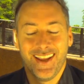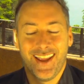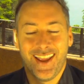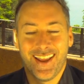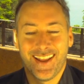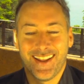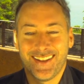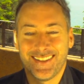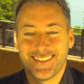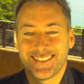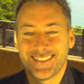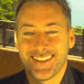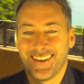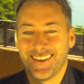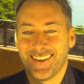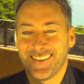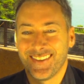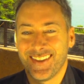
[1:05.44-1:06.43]
And
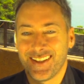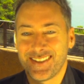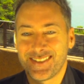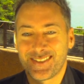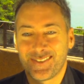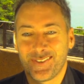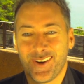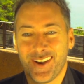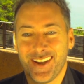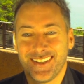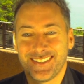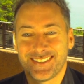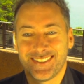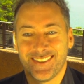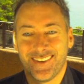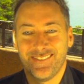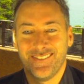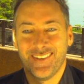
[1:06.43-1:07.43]
so that's great.
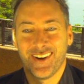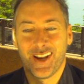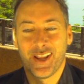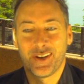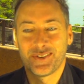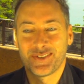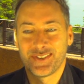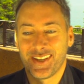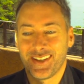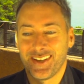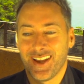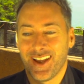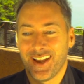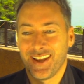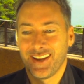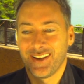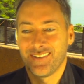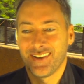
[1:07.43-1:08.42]
So a very interesting
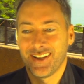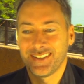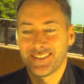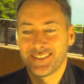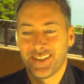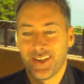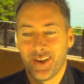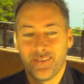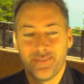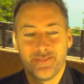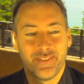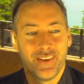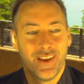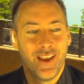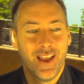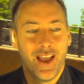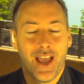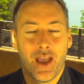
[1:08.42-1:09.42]
guy, great stuff.
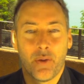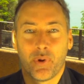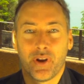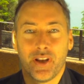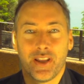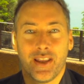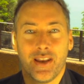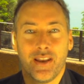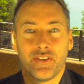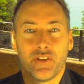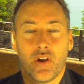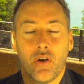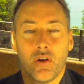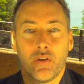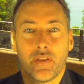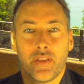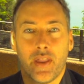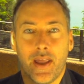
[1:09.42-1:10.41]
We're going to get into
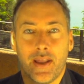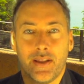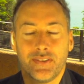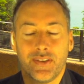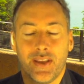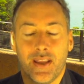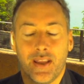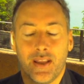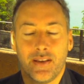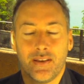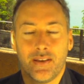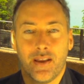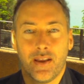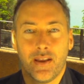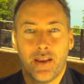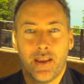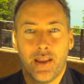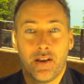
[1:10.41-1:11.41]
all that
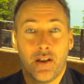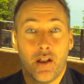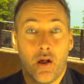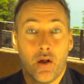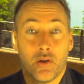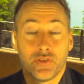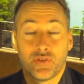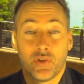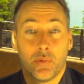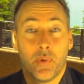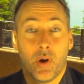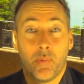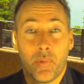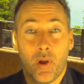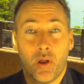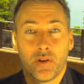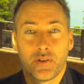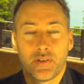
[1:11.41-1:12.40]
and also
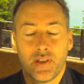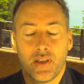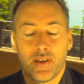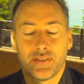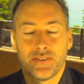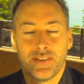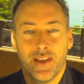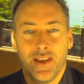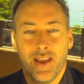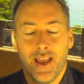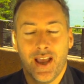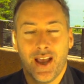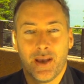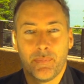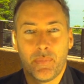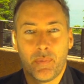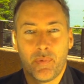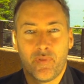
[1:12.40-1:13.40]
about politics.
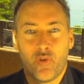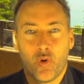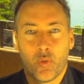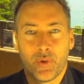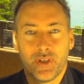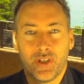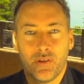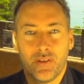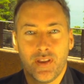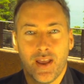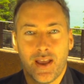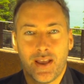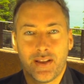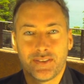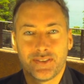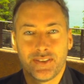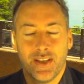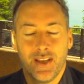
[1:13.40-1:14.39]
But before we do
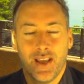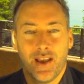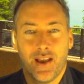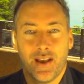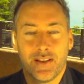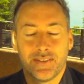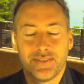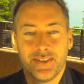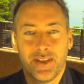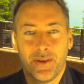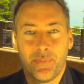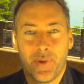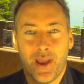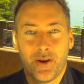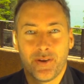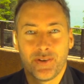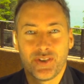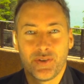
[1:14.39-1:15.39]
that, Tim,
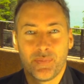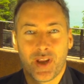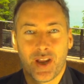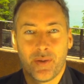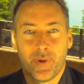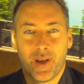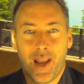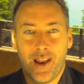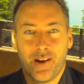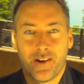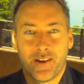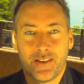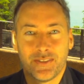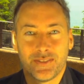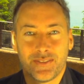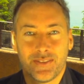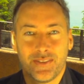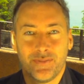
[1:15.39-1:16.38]
how did you become an
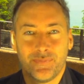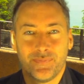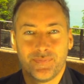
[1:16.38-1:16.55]
anarchist?